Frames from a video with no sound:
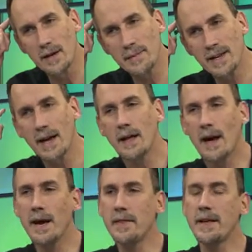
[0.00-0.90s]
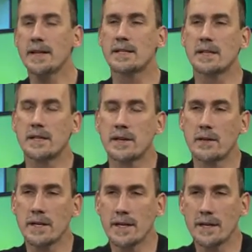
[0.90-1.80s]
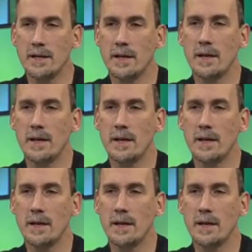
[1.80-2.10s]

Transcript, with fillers: I mean, I, I think it's clearly